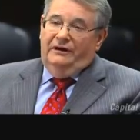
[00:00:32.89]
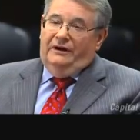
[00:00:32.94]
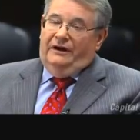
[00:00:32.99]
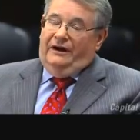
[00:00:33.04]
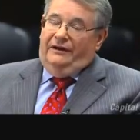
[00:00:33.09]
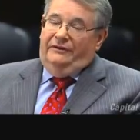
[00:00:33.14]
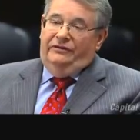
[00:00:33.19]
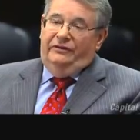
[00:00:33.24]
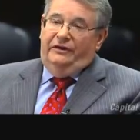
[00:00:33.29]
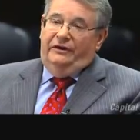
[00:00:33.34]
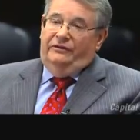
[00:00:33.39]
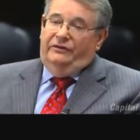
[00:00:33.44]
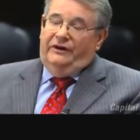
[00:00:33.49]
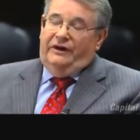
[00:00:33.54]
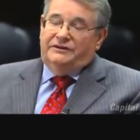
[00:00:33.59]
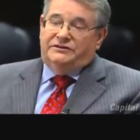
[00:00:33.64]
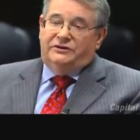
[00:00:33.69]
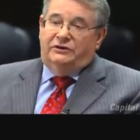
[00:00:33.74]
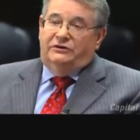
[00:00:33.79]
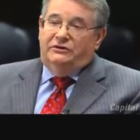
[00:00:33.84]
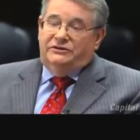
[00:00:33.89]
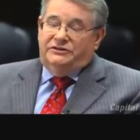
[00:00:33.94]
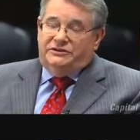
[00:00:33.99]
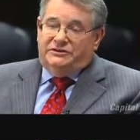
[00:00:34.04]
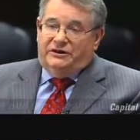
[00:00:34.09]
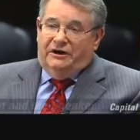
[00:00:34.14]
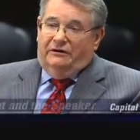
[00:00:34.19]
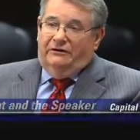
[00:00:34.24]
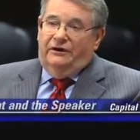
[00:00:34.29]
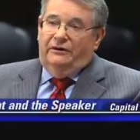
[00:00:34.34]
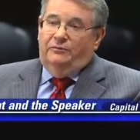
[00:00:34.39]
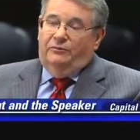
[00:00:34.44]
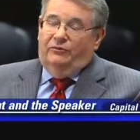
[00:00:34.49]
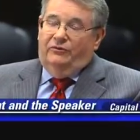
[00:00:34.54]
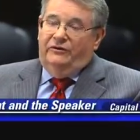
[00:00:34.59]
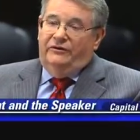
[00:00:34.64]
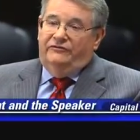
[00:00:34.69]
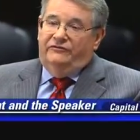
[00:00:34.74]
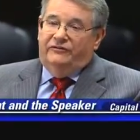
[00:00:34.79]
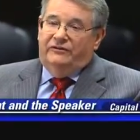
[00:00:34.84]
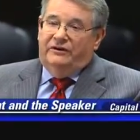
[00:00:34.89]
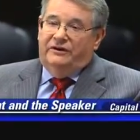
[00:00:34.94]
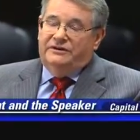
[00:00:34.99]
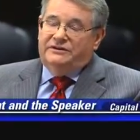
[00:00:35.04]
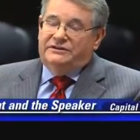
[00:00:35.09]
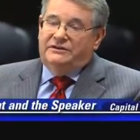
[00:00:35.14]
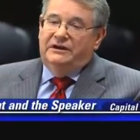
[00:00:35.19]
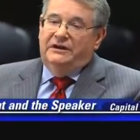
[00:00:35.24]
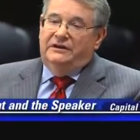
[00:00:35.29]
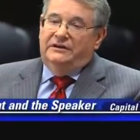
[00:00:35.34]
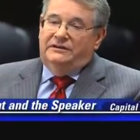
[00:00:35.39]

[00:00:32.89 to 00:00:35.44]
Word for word: I think that's a good starting point for us